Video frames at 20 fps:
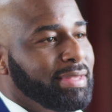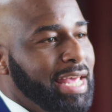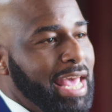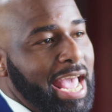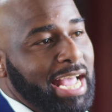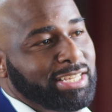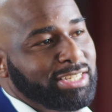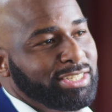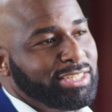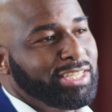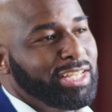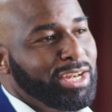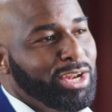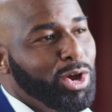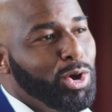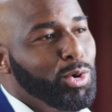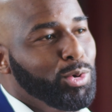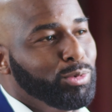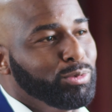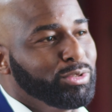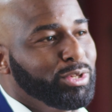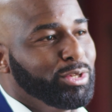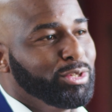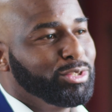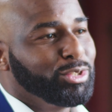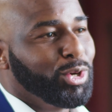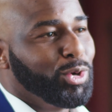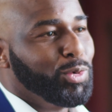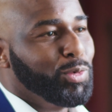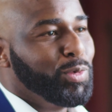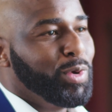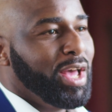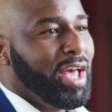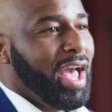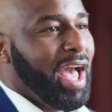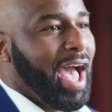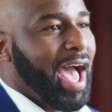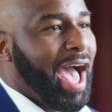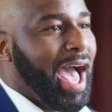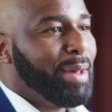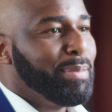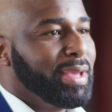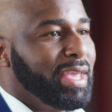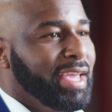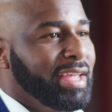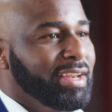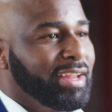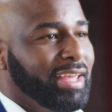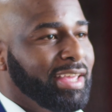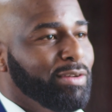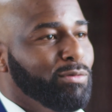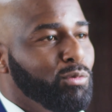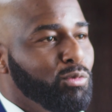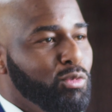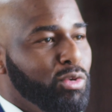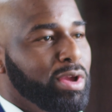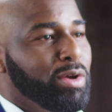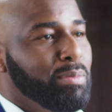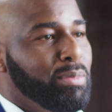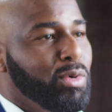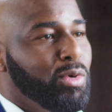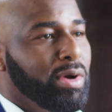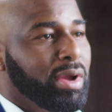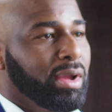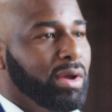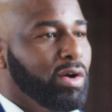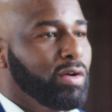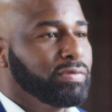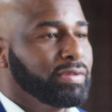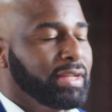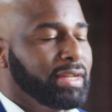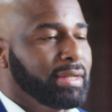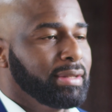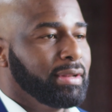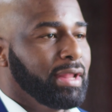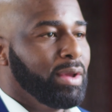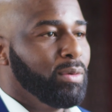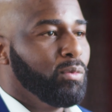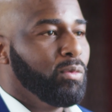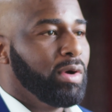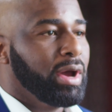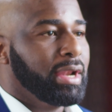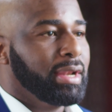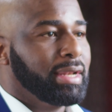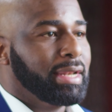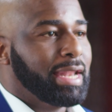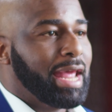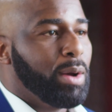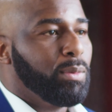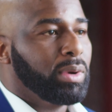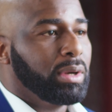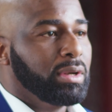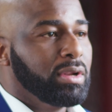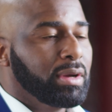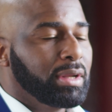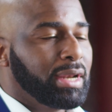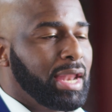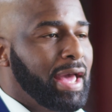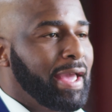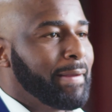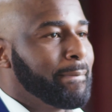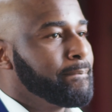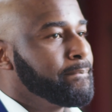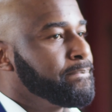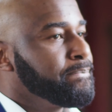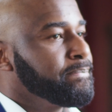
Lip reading: the X's and the O's. So I began to get real more engulfed in what that would look like.